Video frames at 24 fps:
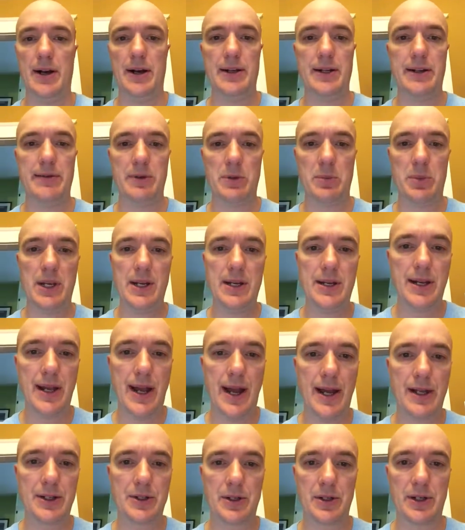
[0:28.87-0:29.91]
even
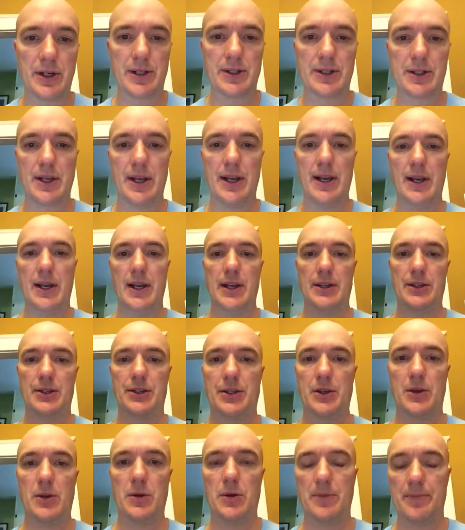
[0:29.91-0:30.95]
pediatrics.
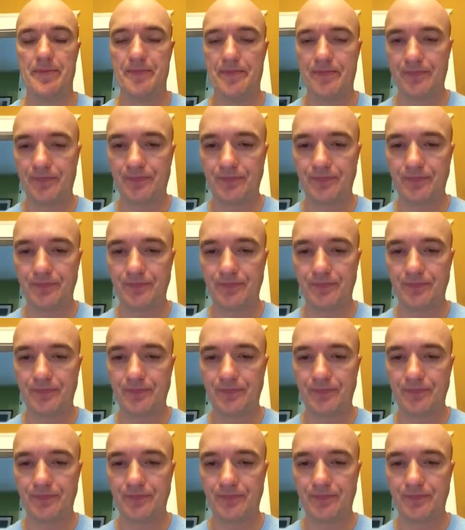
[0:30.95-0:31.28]
So